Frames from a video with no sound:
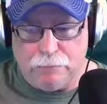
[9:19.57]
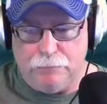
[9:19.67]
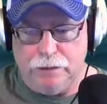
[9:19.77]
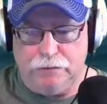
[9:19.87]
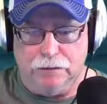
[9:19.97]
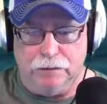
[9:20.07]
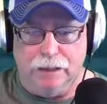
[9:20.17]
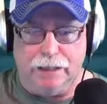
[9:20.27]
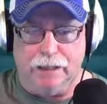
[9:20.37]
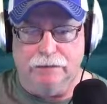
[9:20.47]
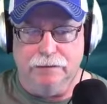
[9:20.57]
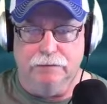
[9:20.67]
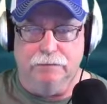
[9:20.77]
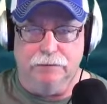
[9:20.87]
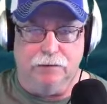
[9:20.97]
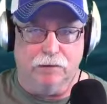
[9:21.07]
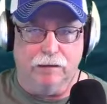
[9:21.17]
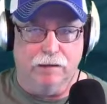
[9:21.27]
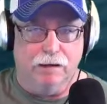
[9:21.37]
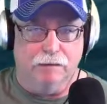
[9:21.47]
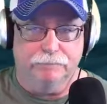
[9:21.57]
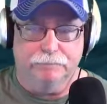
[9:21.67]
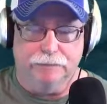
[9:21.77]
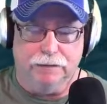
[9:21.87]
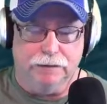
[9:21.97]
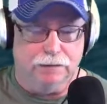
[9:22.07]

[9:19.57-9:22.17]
But like I said, starting off,